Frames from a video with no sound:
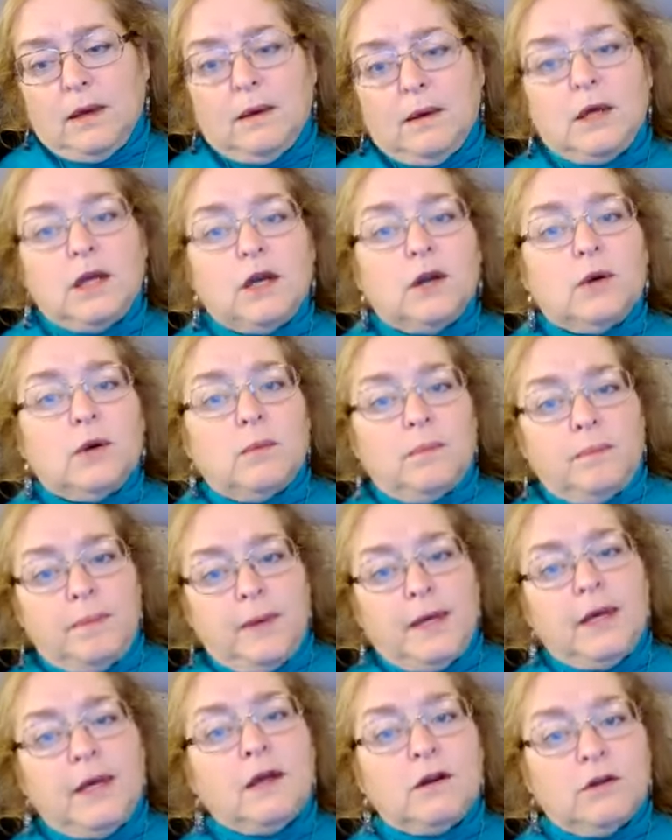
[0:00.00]
you know,
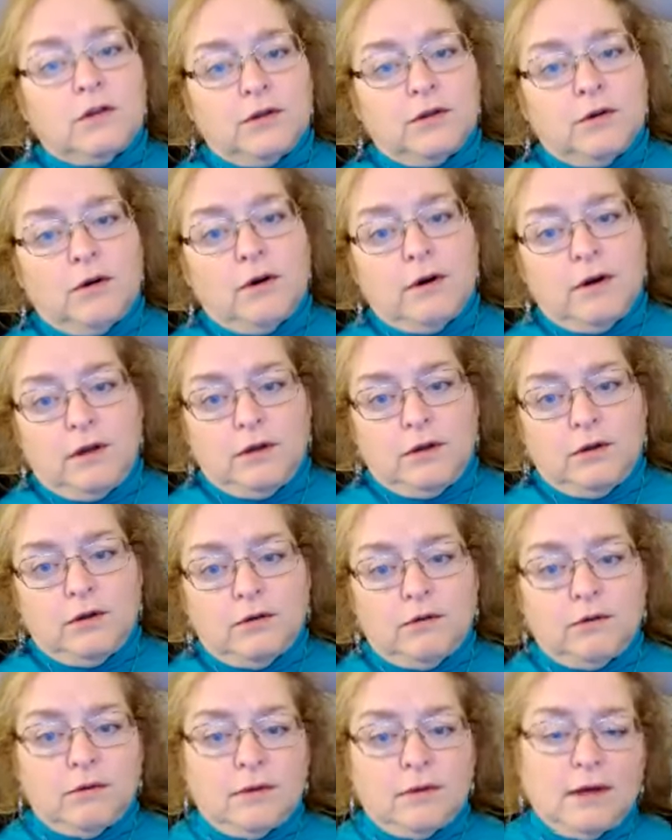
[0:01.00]
being an authority in
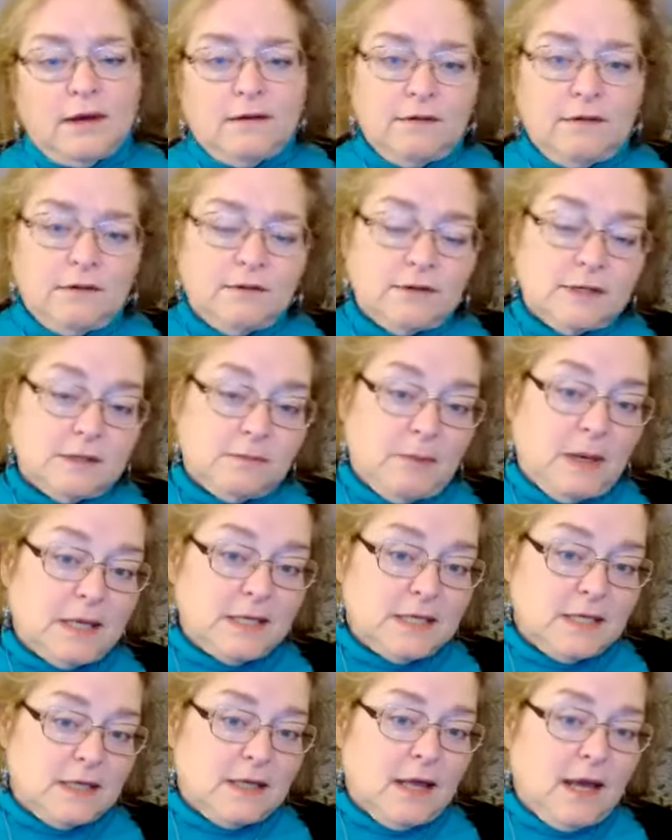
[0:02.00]
your own life and
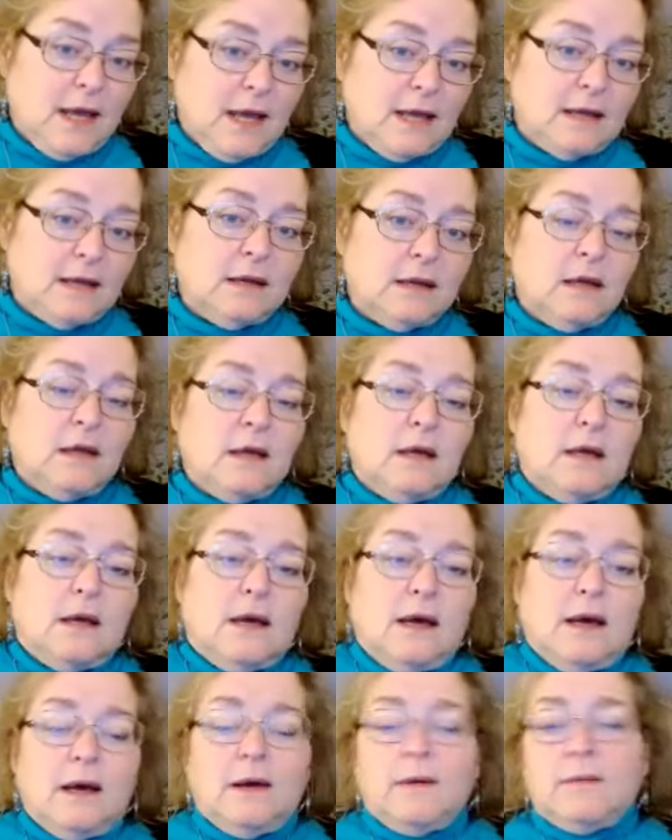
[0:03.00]
respecting that
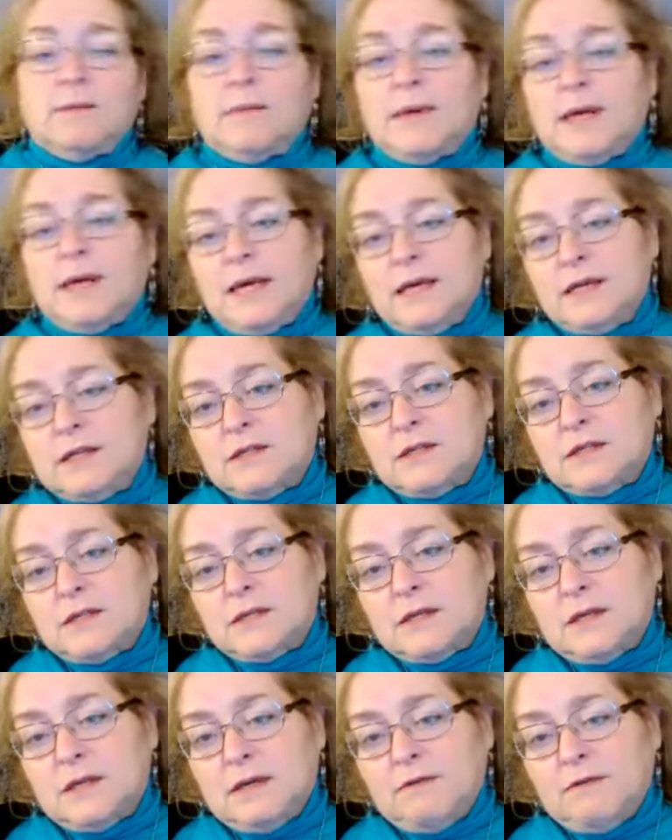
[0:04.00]

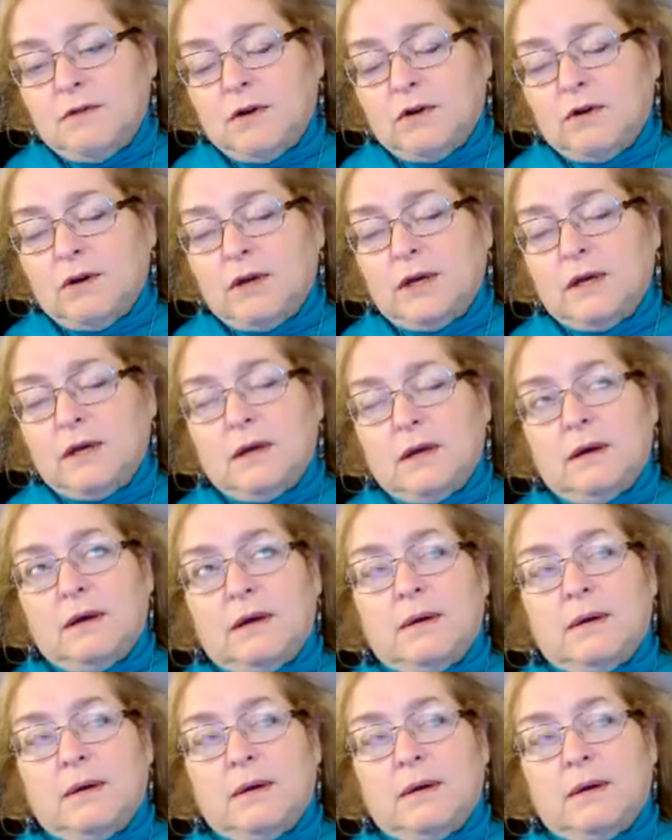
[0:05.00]
is very,